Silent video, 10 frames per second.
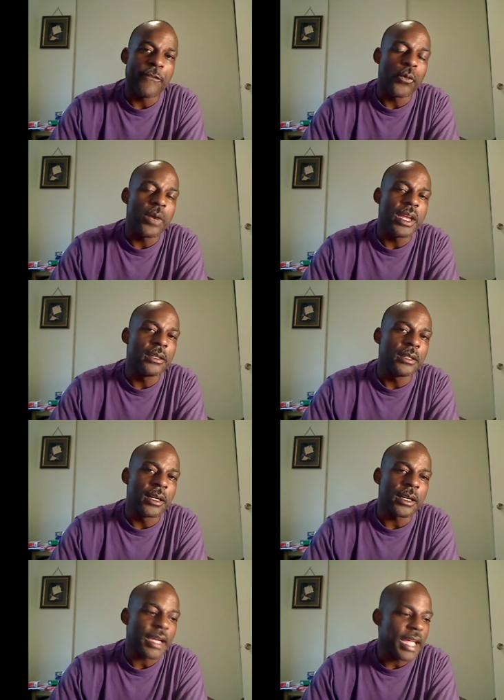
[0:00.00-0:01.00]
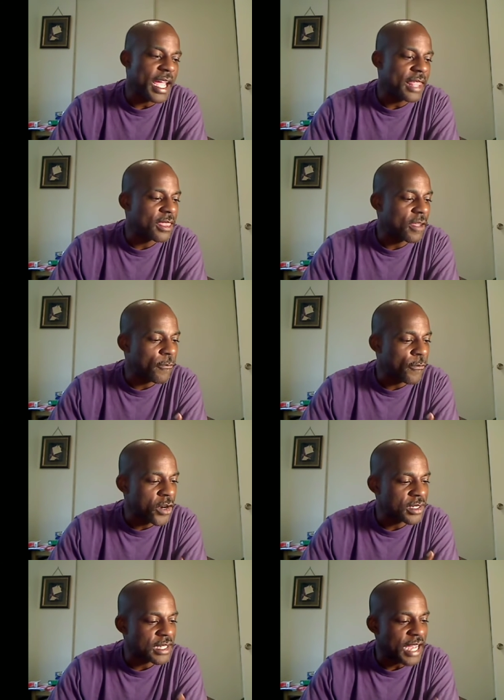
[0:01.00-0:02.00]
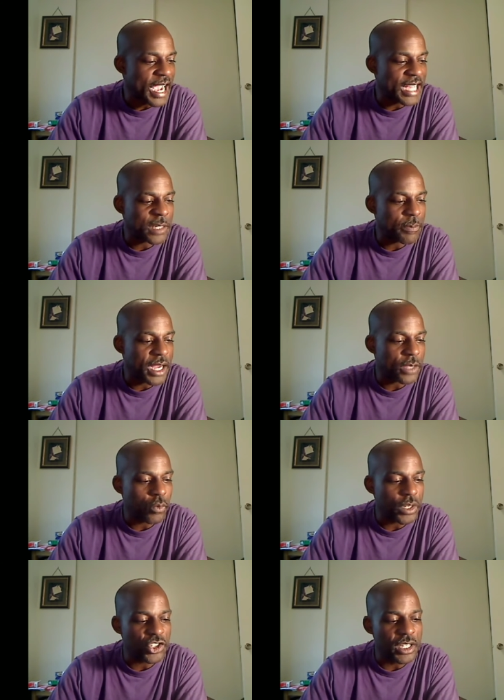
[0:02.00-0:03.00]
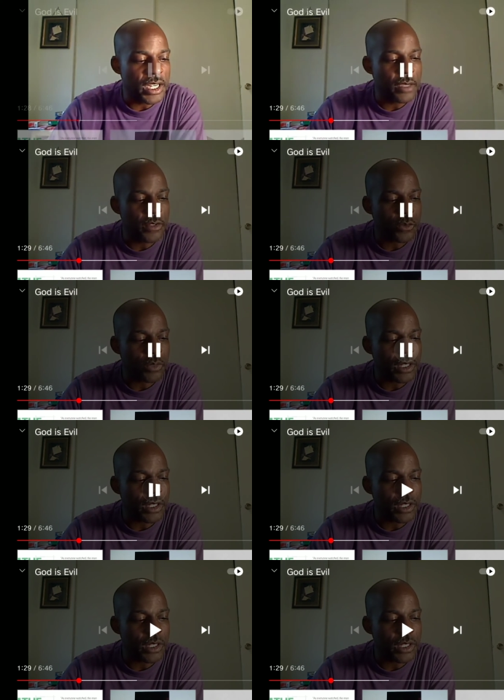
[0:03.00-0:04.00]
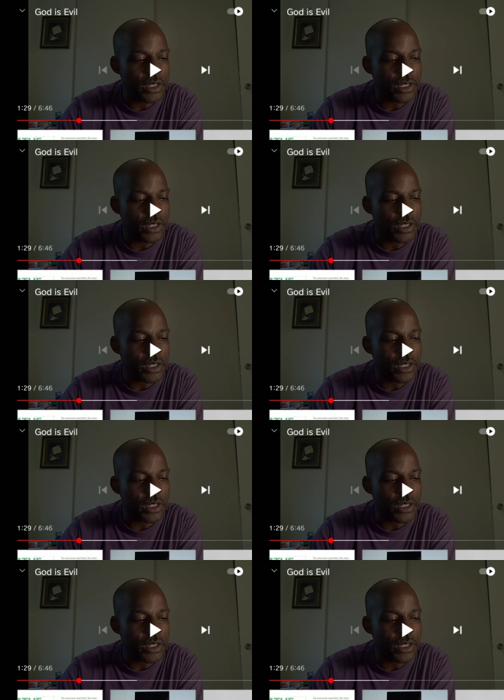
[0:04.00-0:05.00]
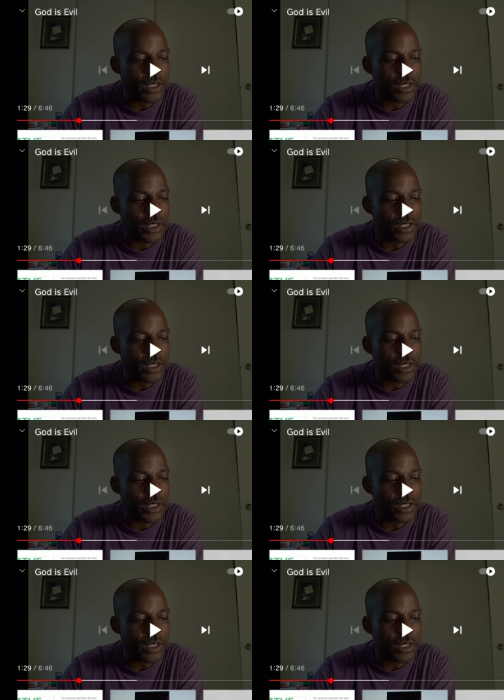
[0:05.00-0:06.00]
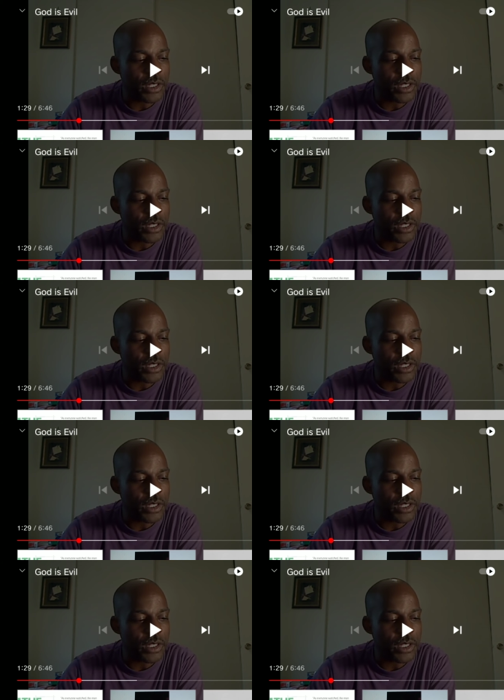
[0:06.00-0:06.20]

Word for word: If we look at the first aspect, which deals with. Let, let, let me cut this for Hold on.